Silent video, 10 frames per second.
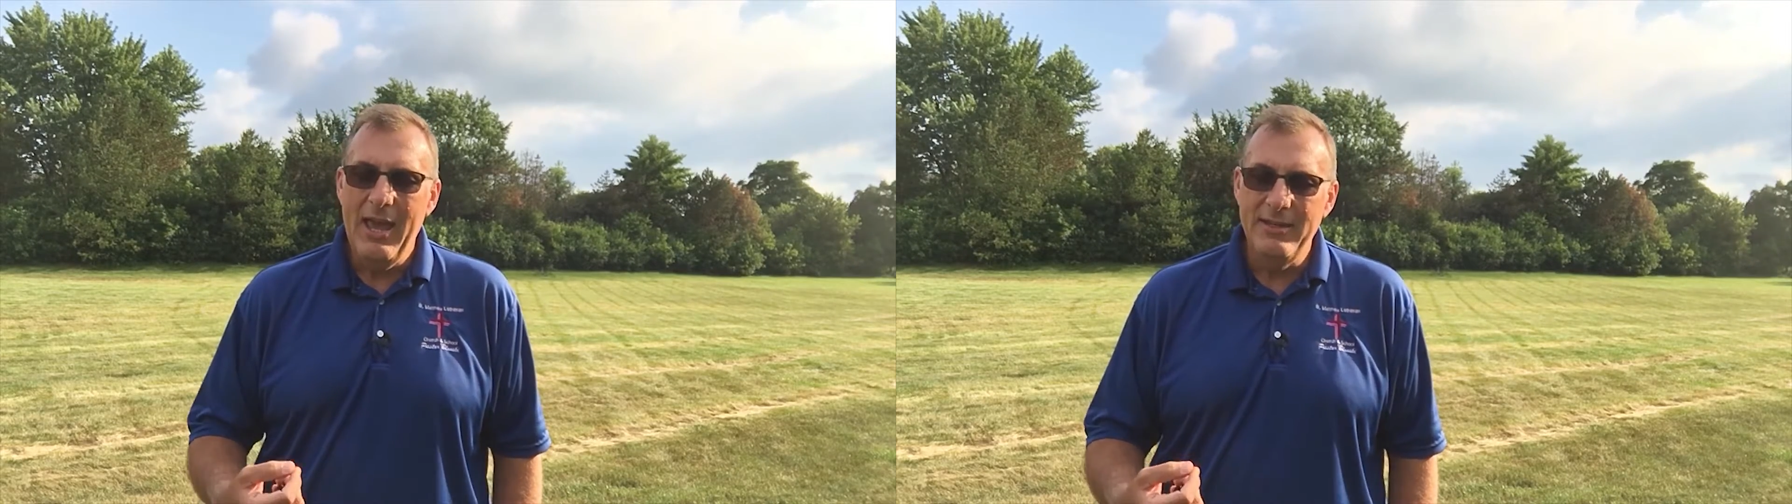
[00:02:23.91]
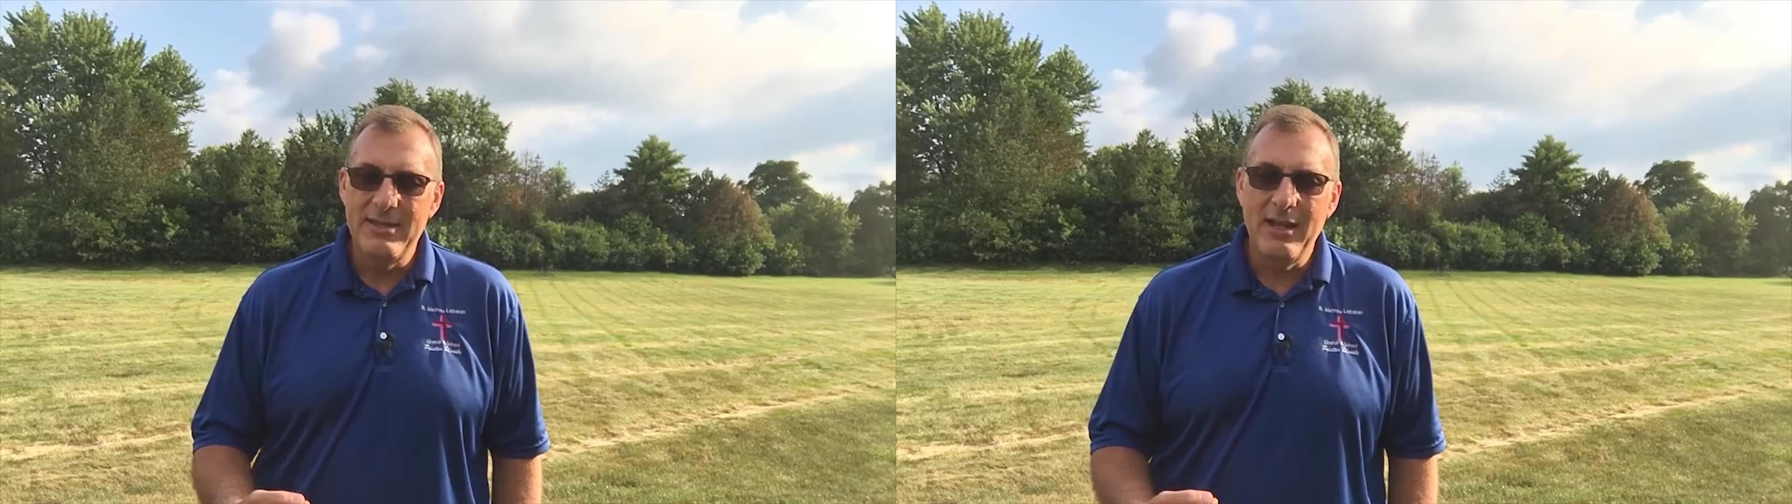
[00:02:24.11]

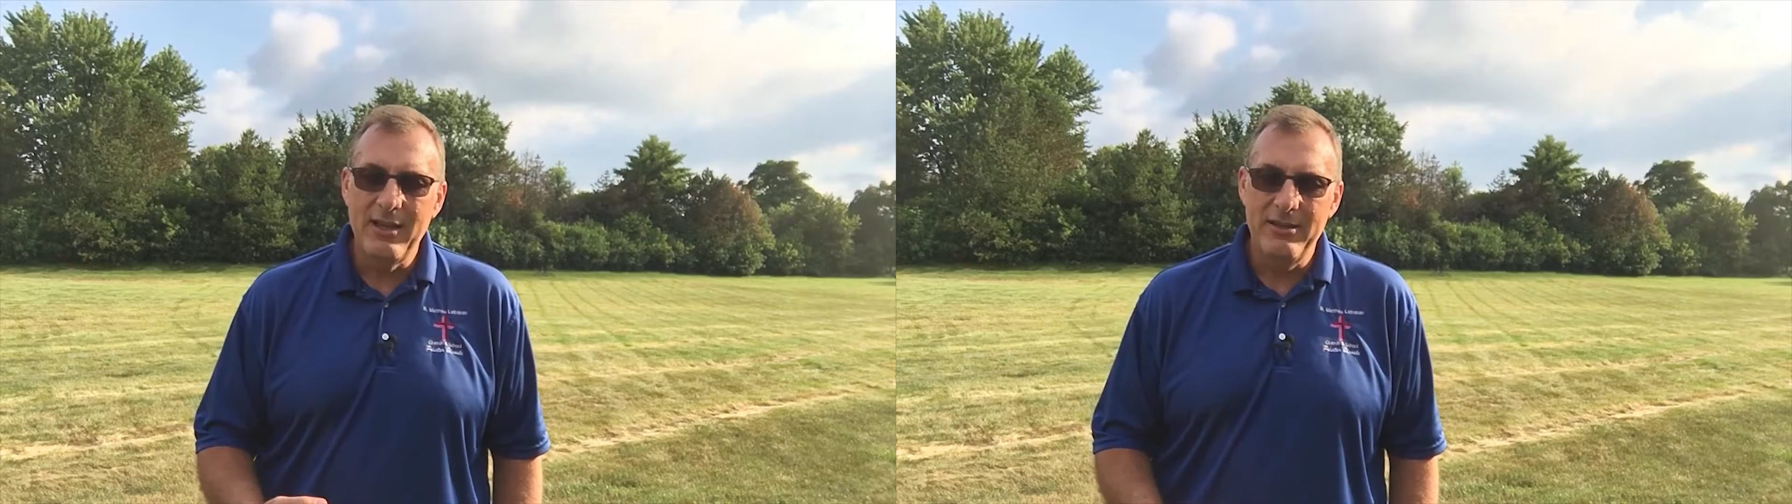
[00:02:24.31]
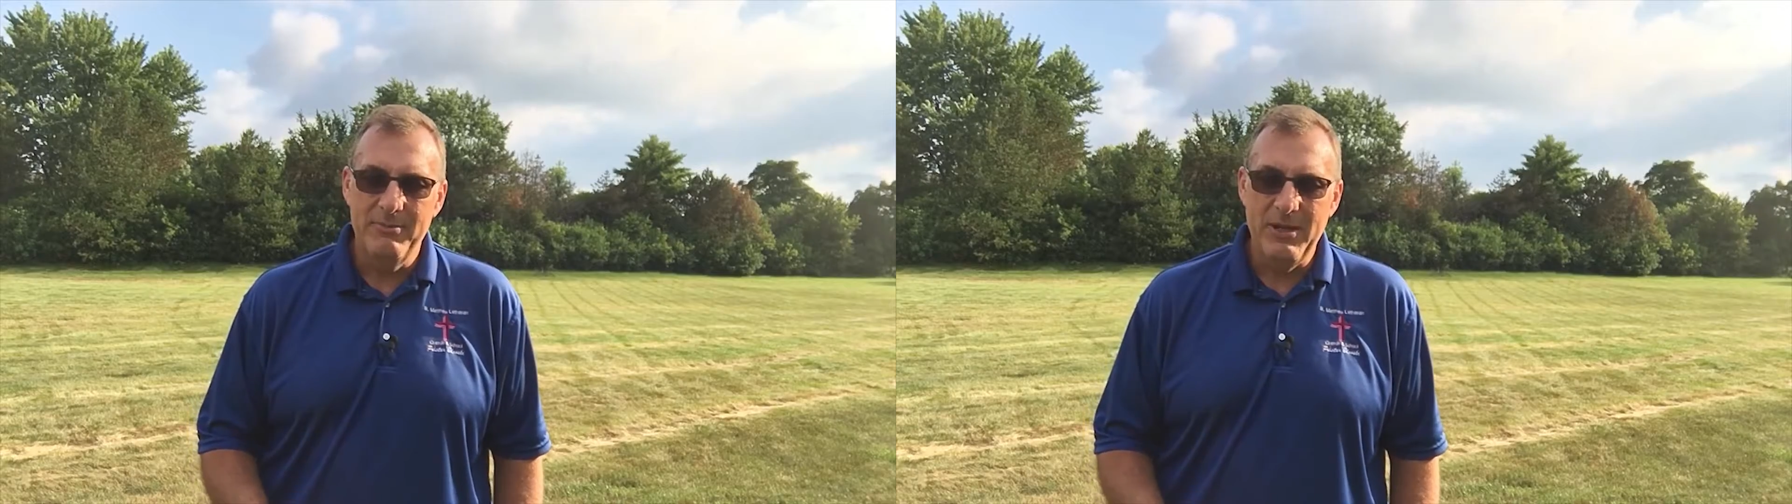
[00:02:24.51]
and tell
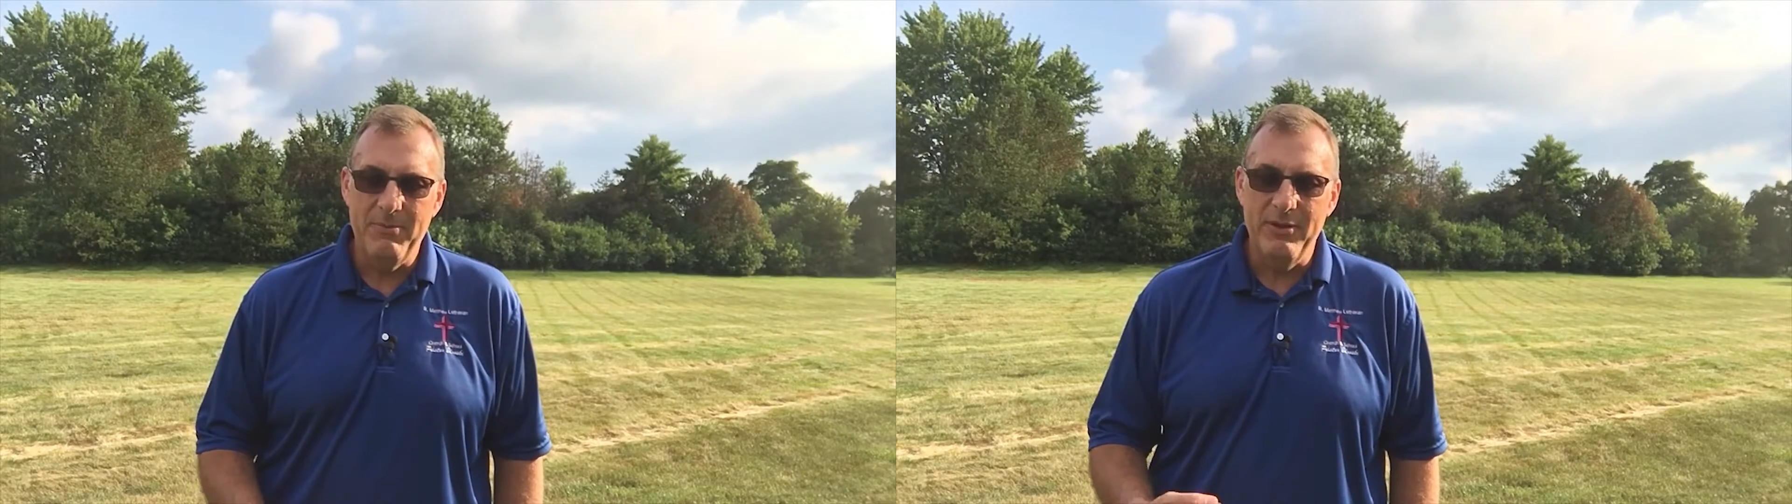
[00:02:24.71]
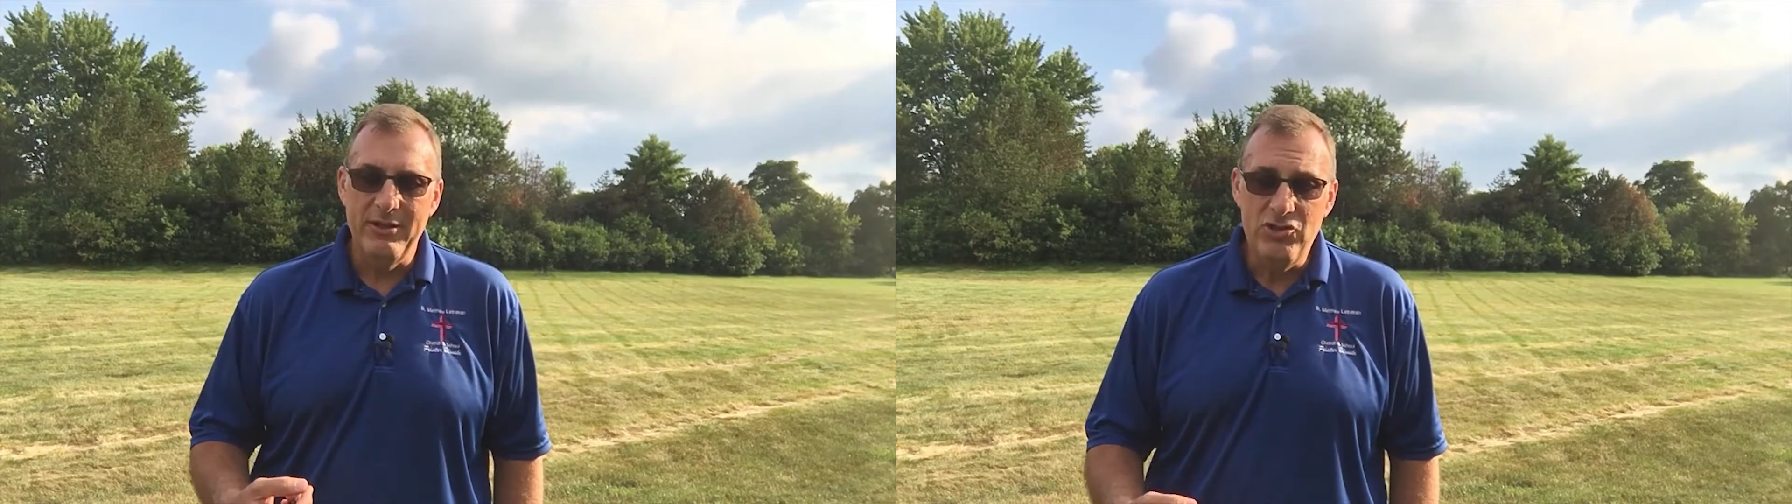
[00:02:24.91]
other
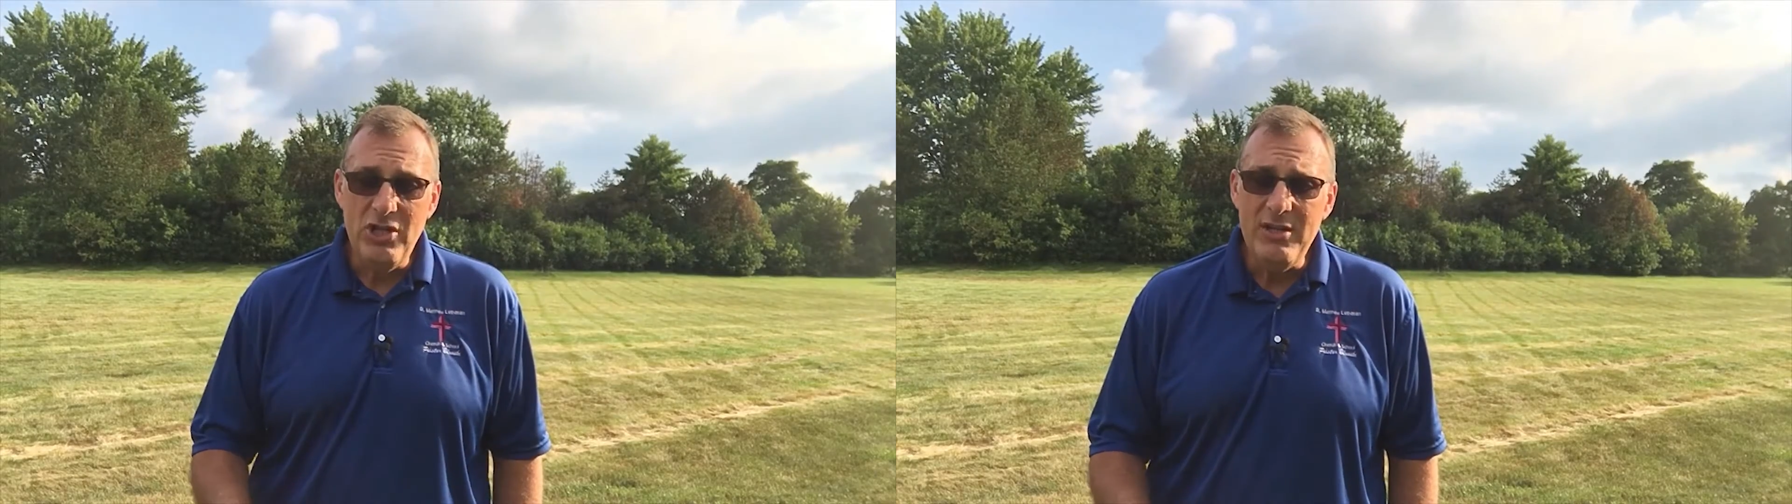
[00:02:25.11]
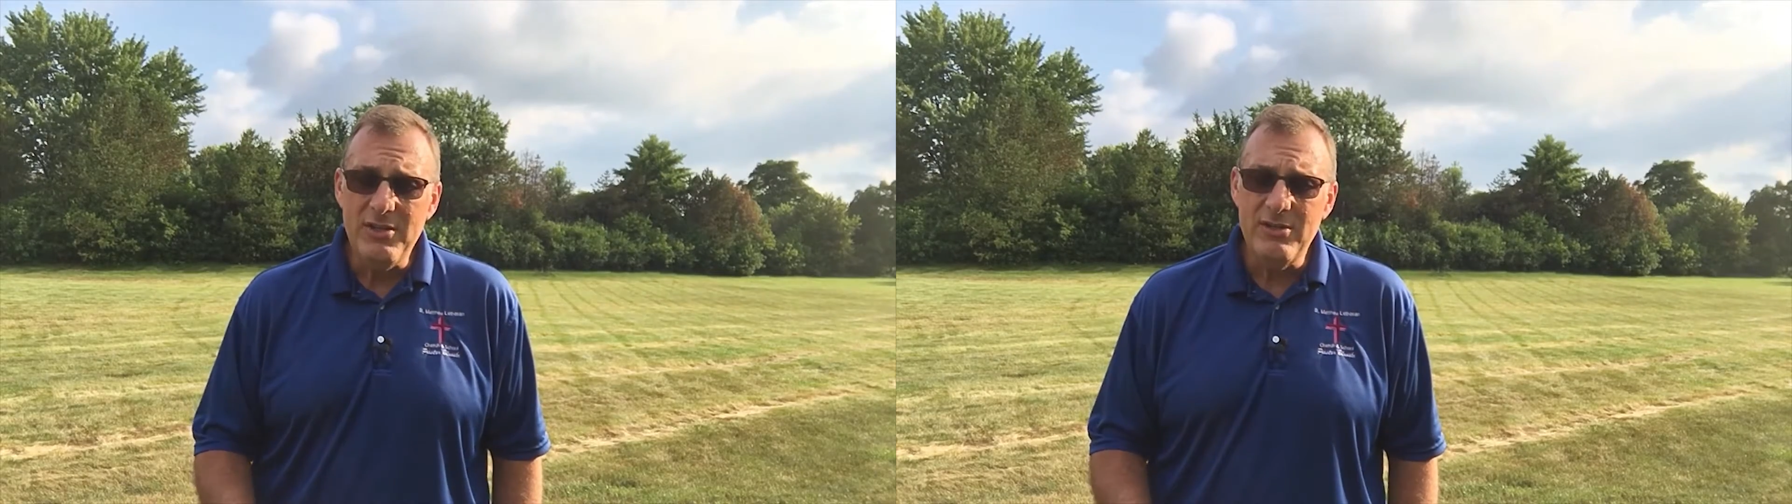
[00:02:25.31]
people that
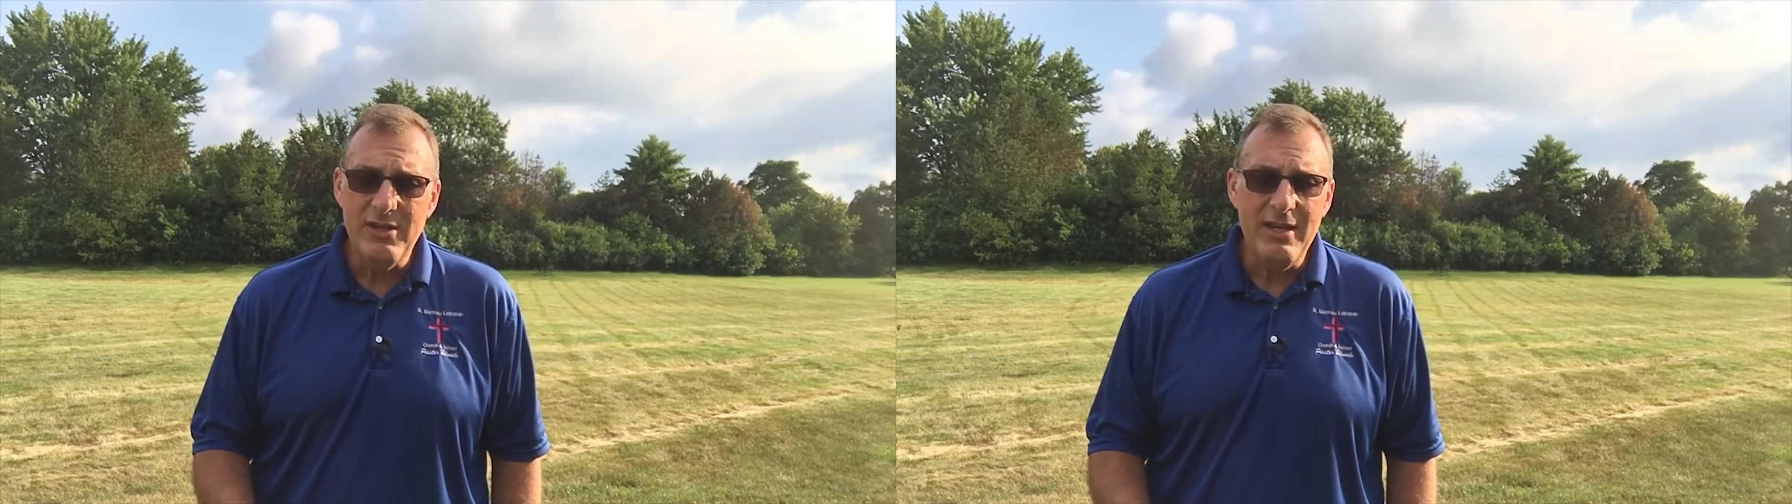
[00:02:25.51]
Jesus